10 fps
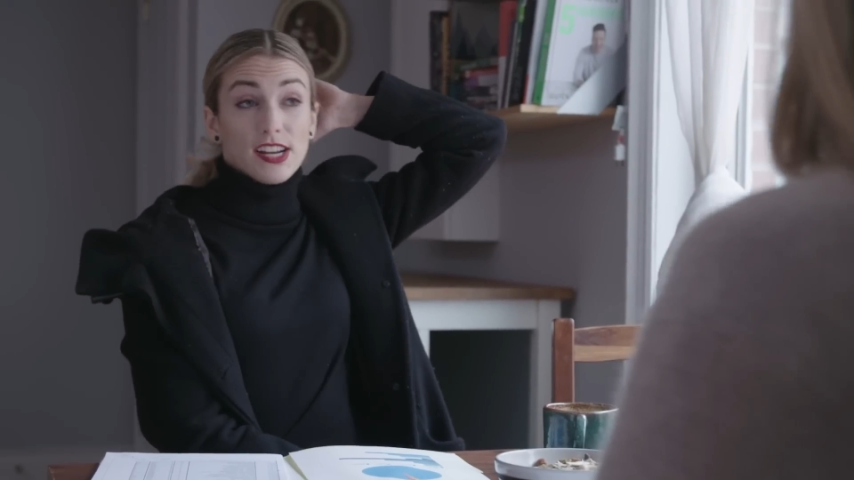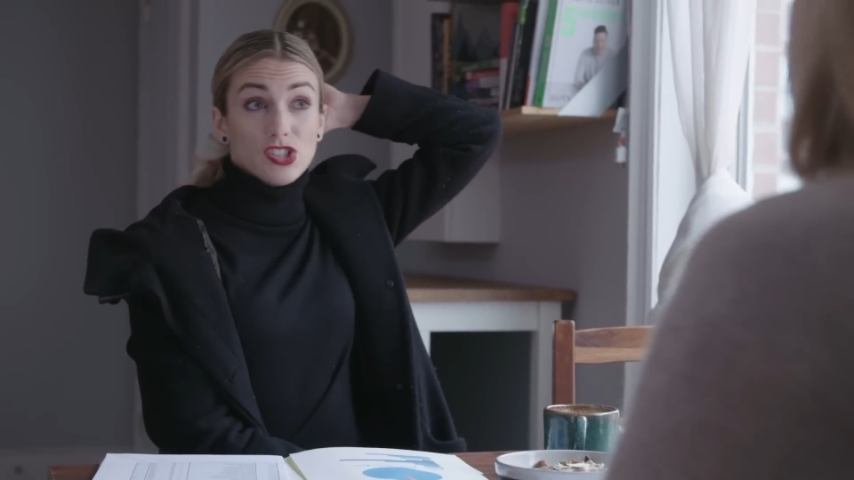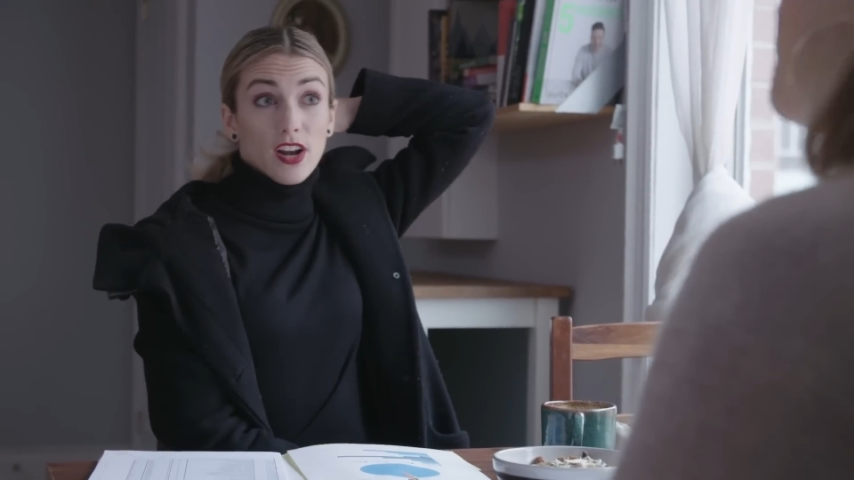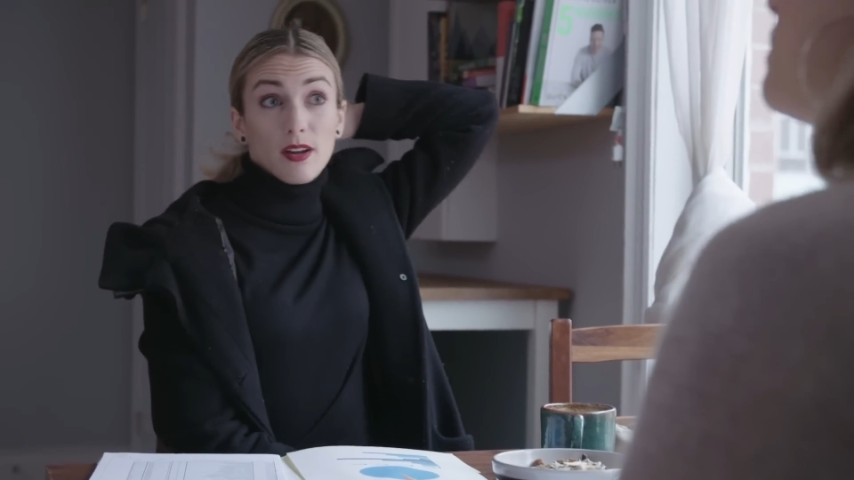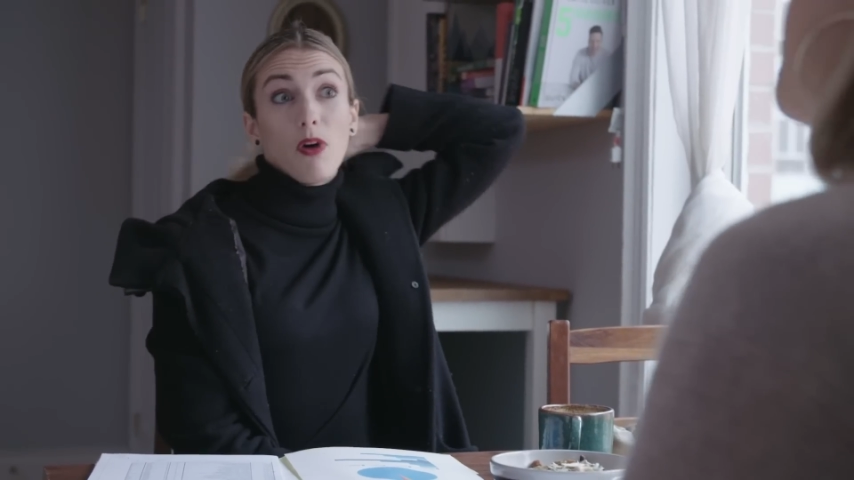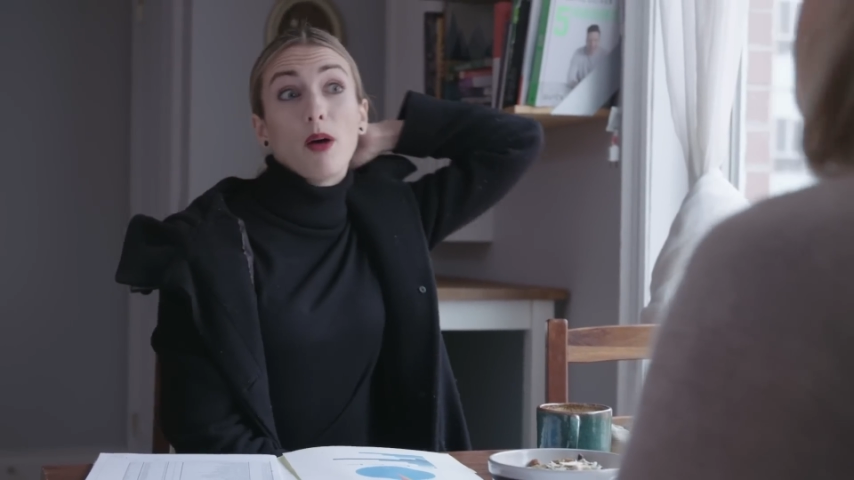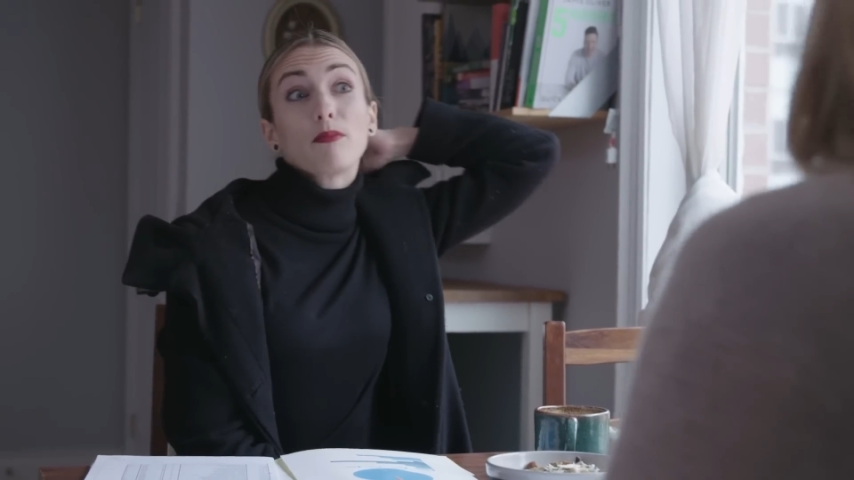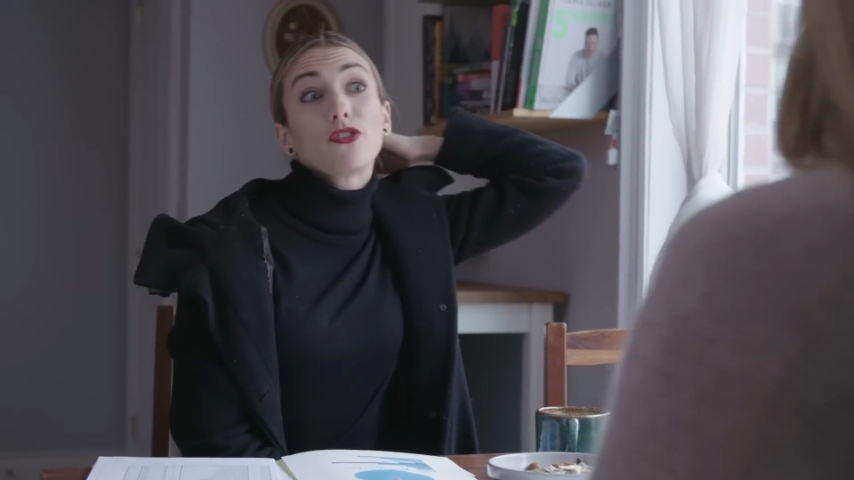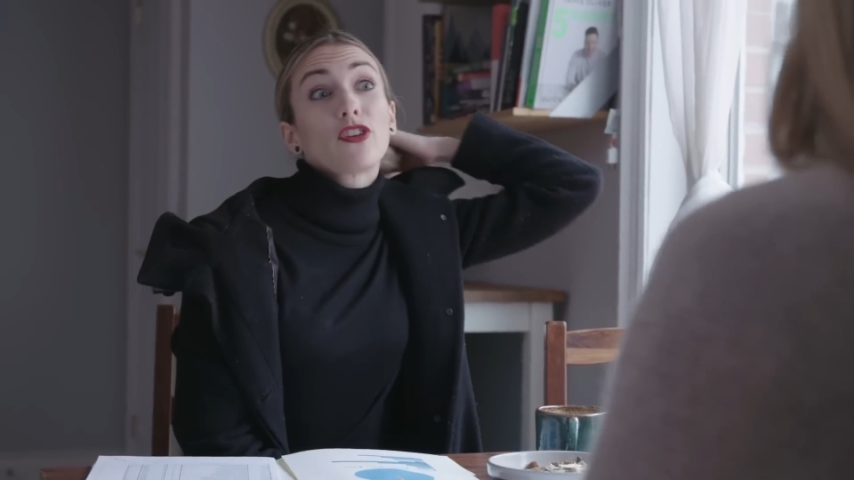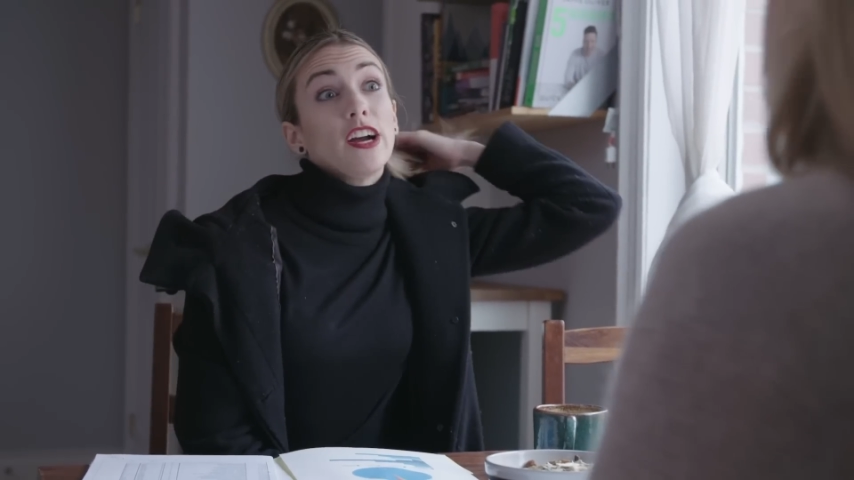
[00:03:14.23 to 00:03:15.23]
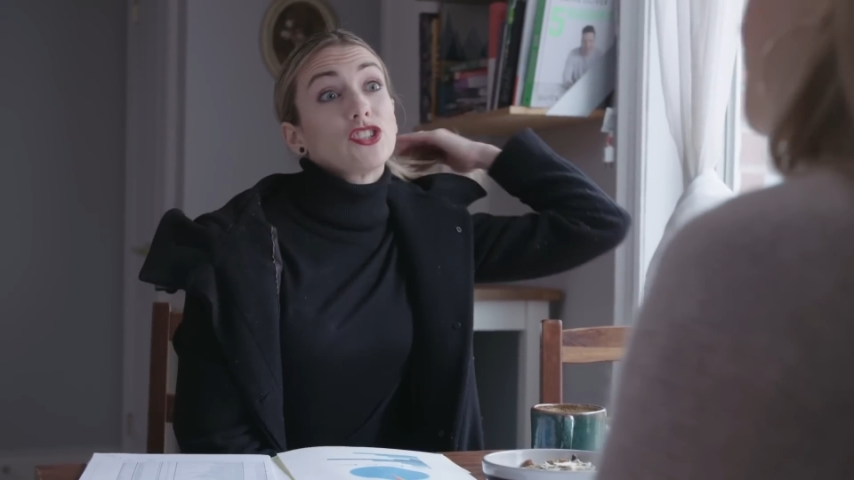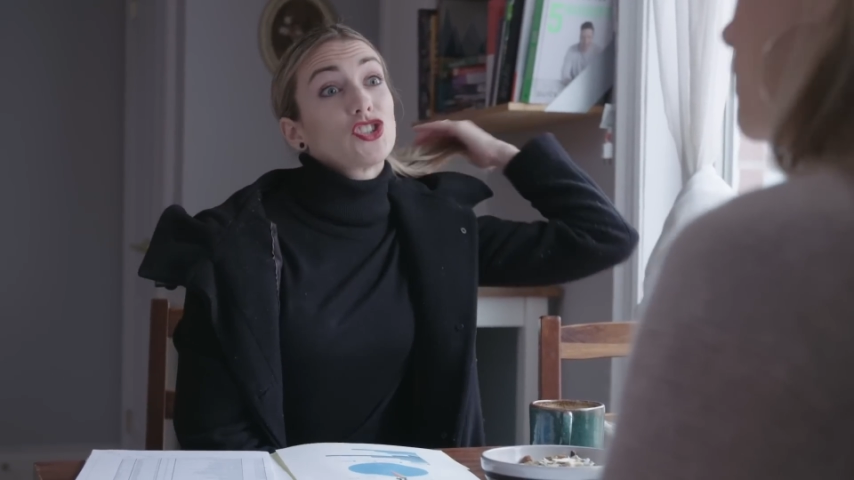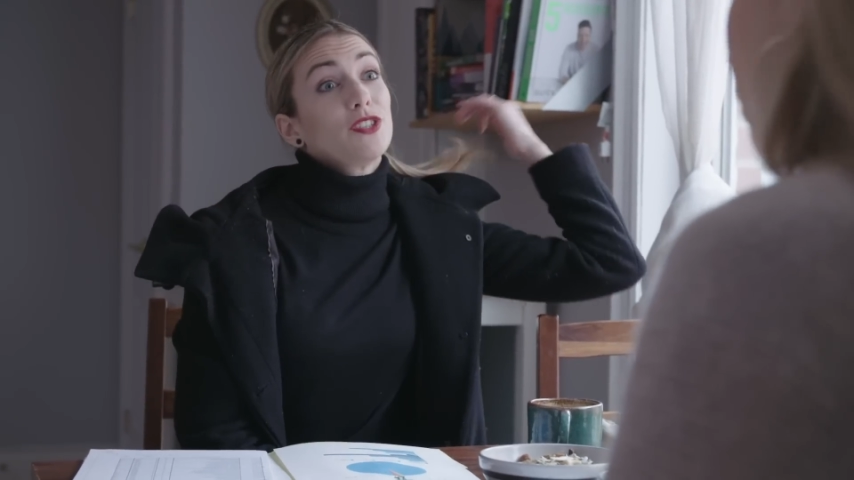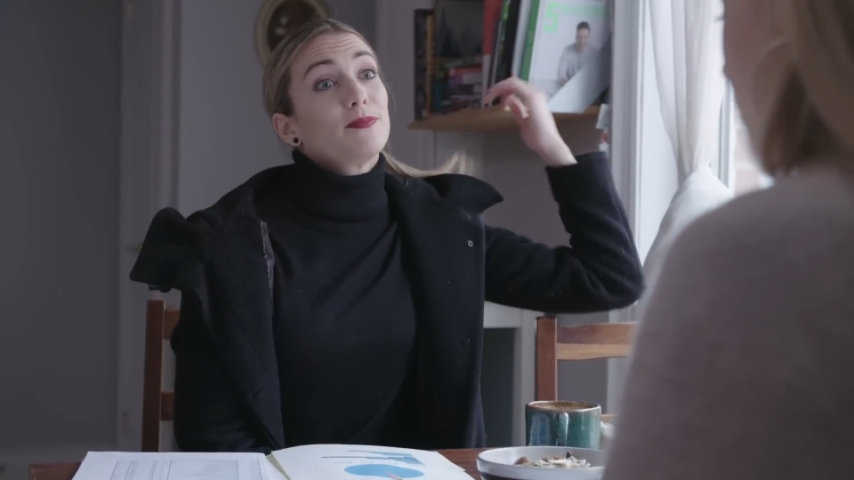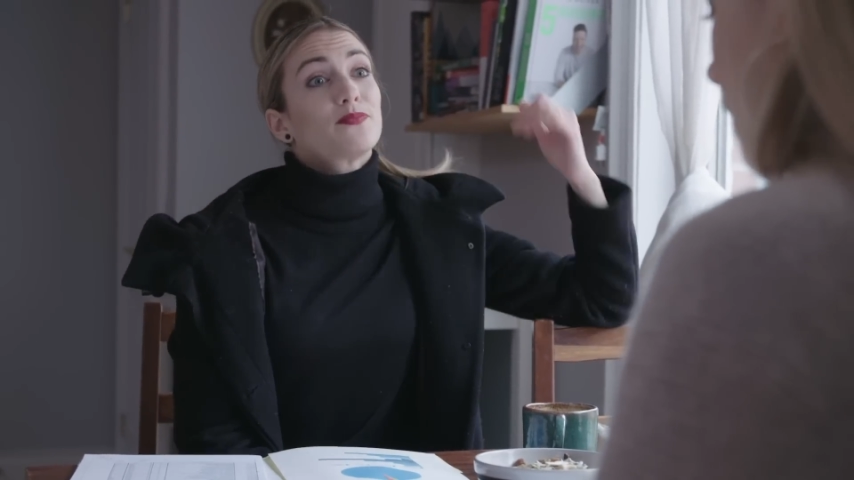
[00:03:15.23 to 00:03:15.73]
I saw it on Blue no,
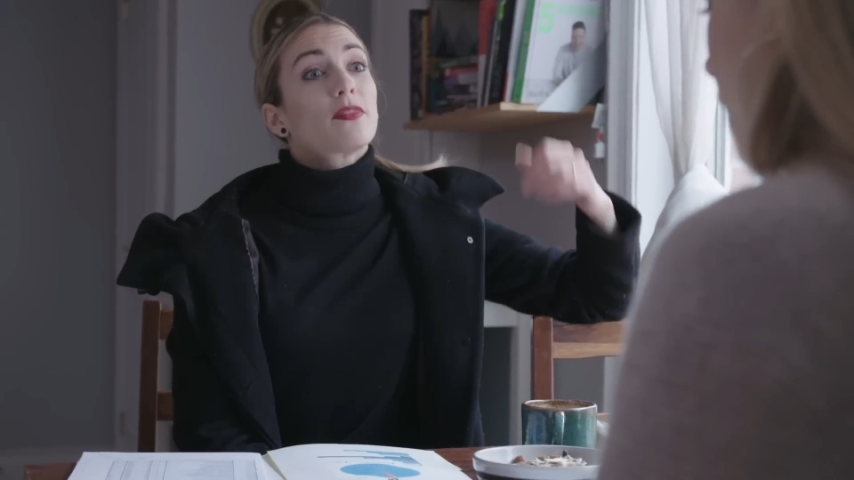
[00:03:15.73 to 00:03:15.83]
Crush. No.